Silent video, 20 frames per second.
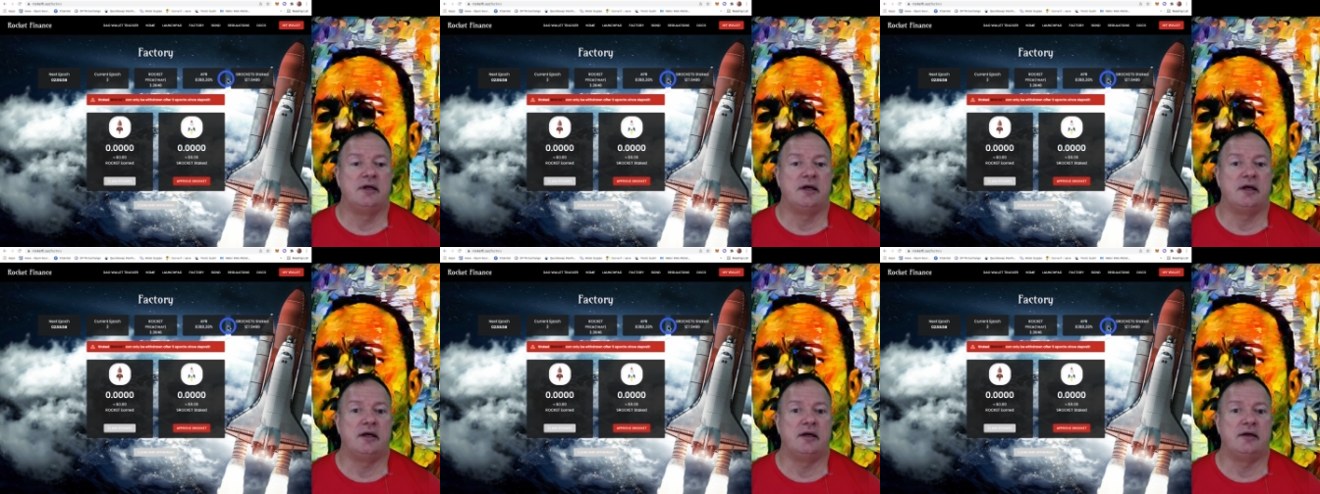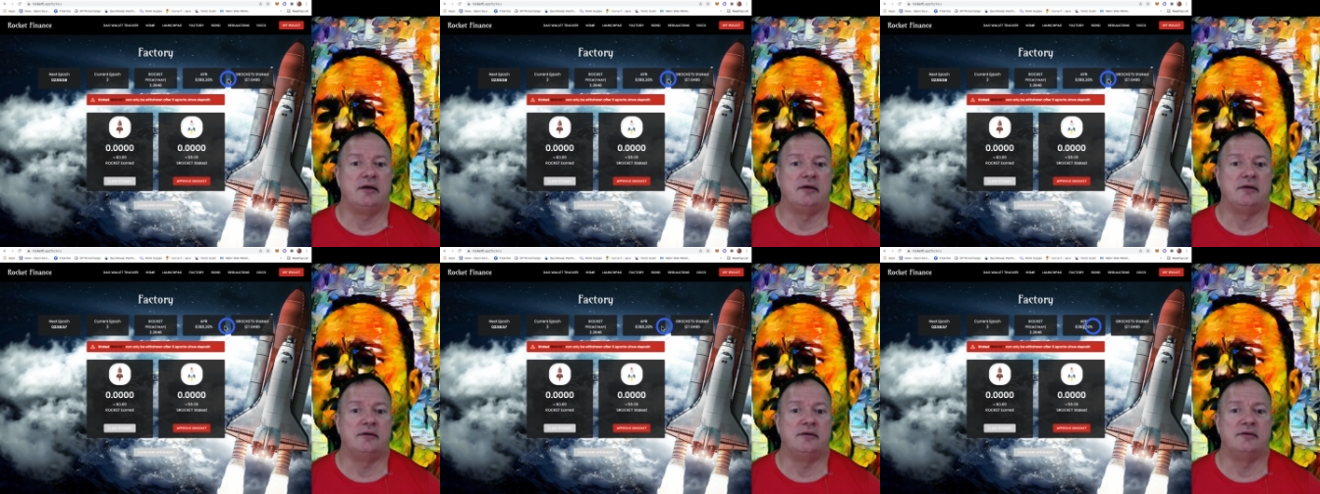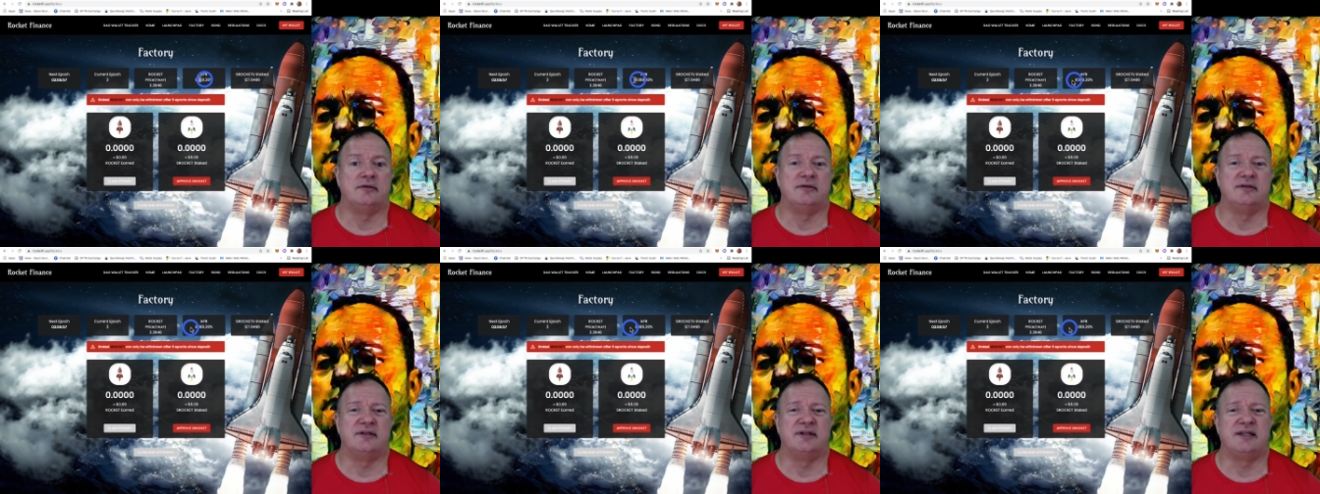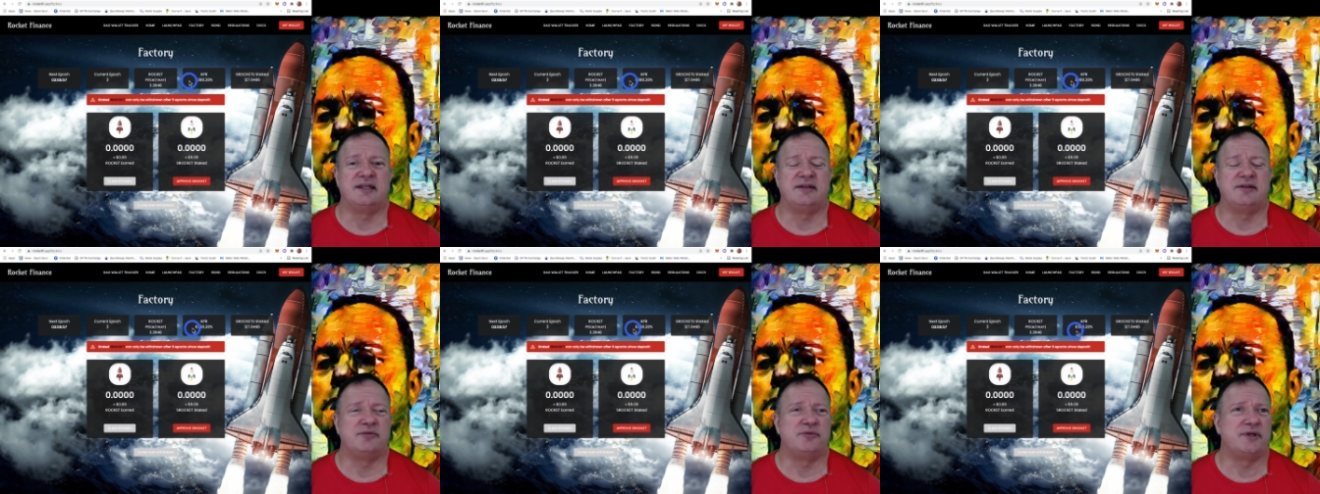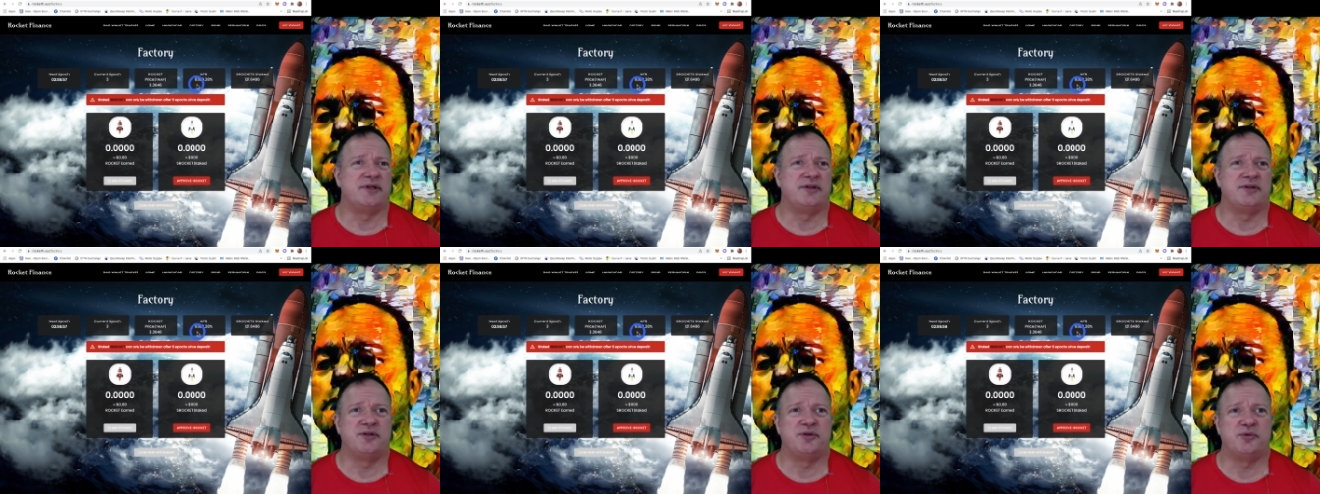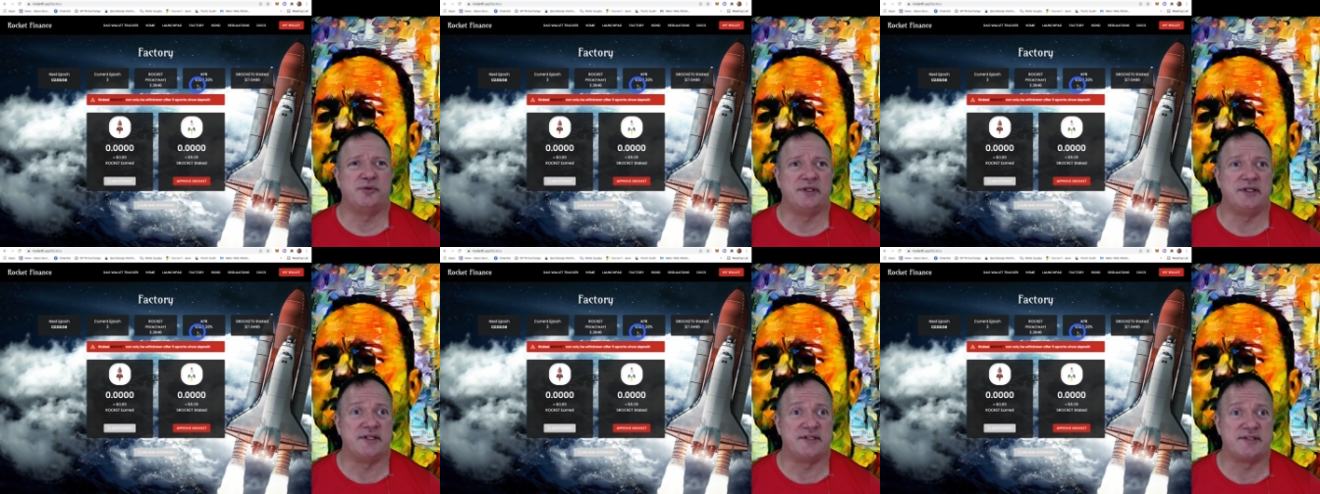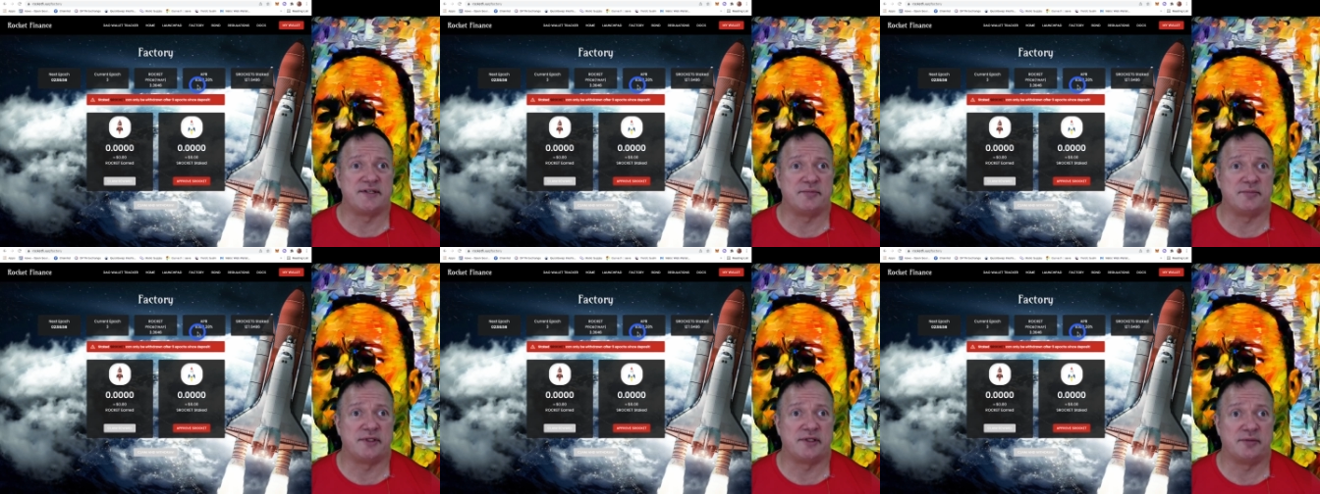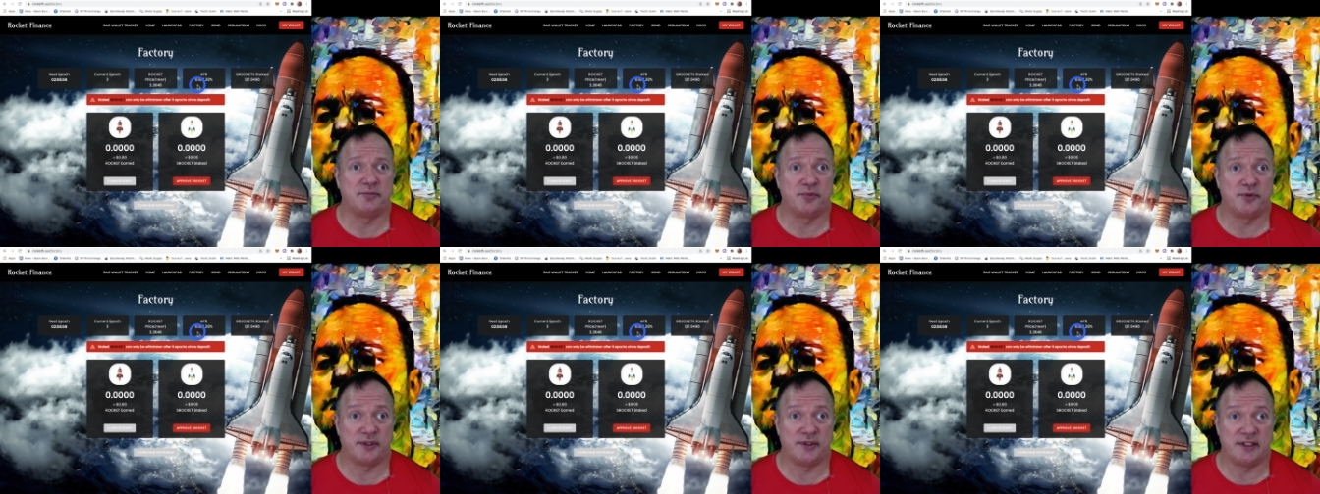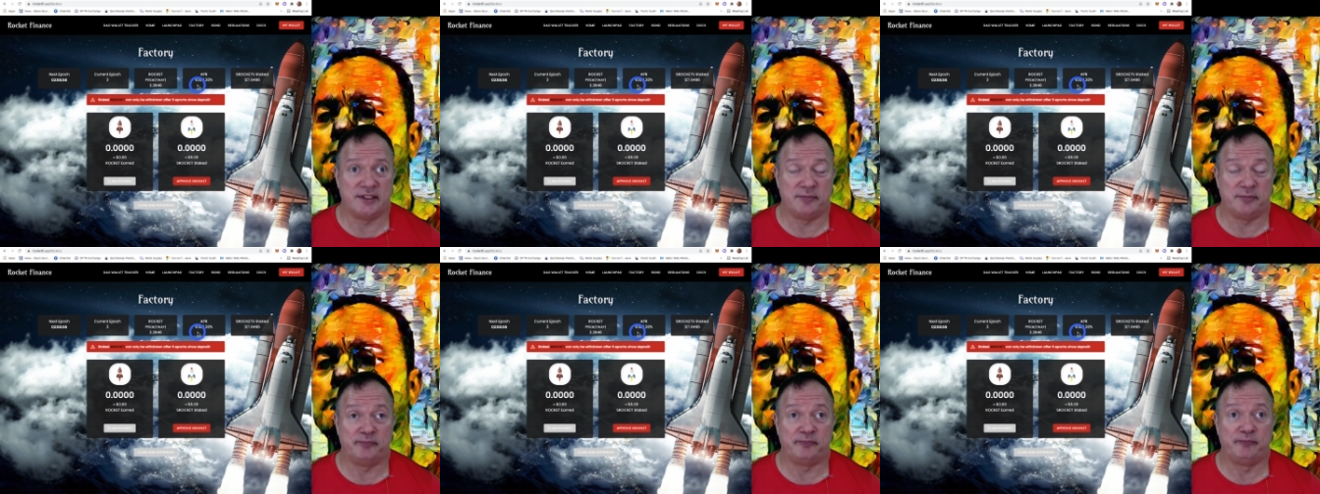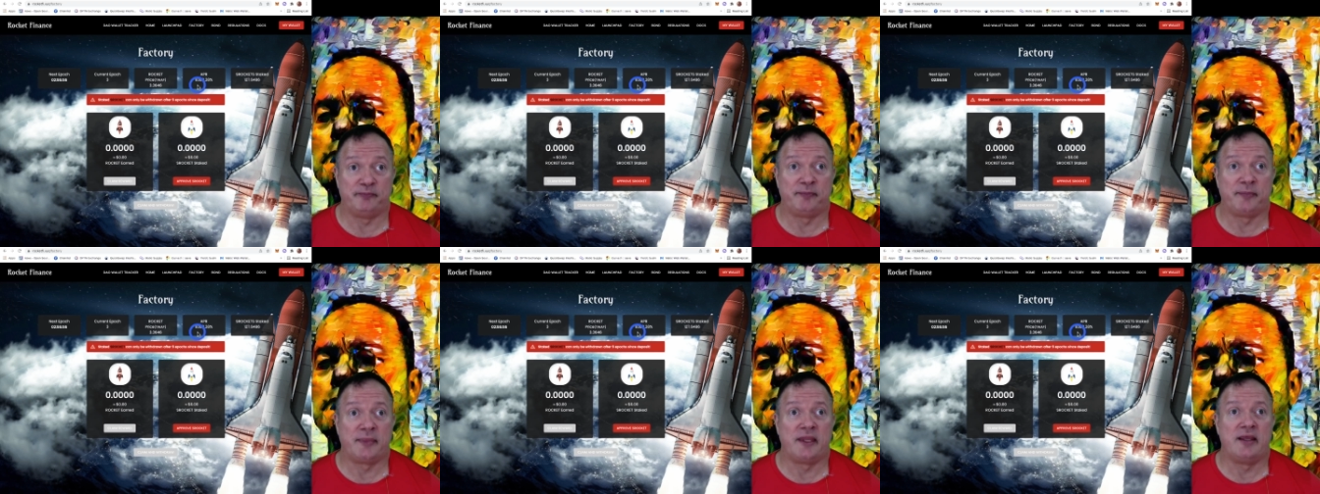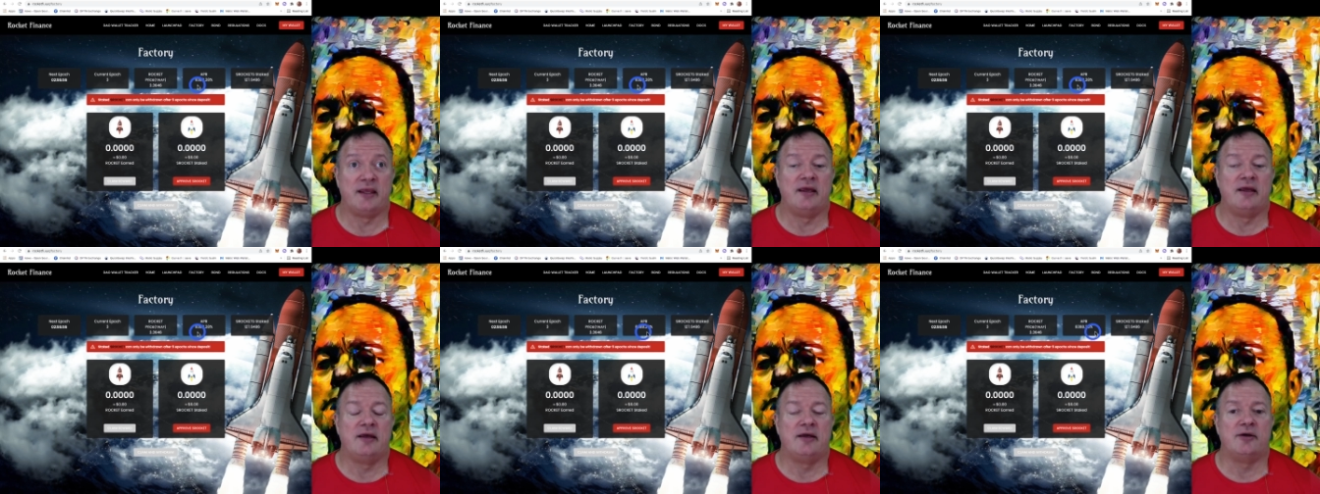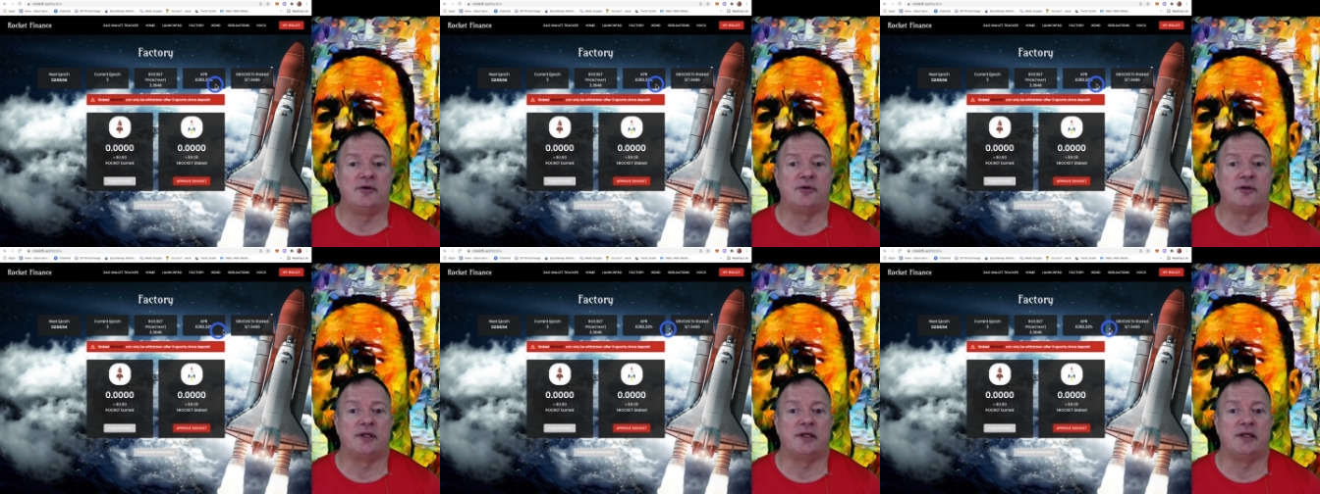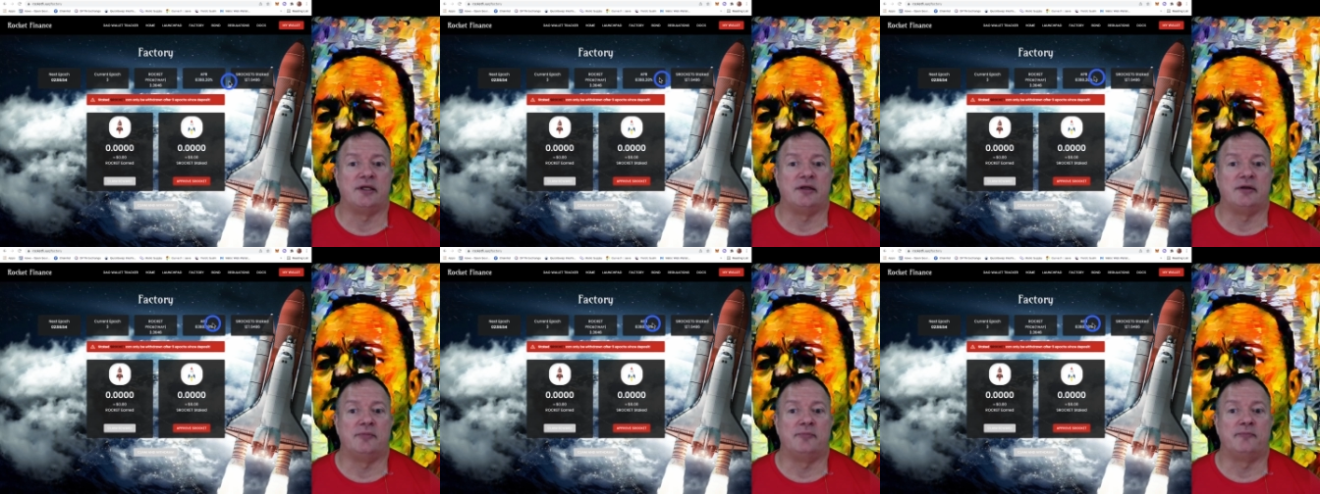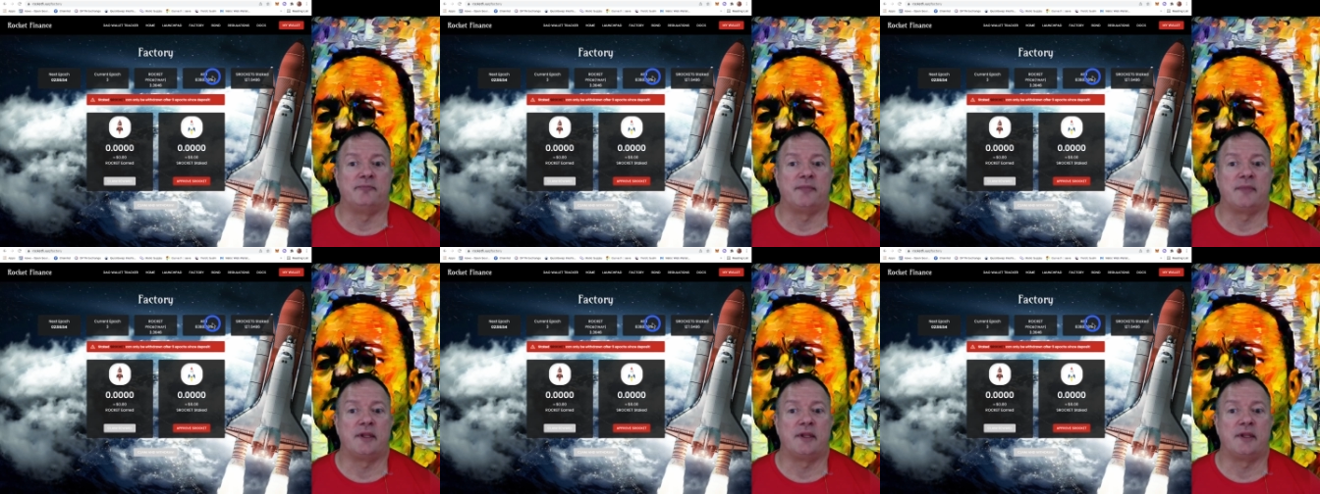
Again, around 20-something per day, okay?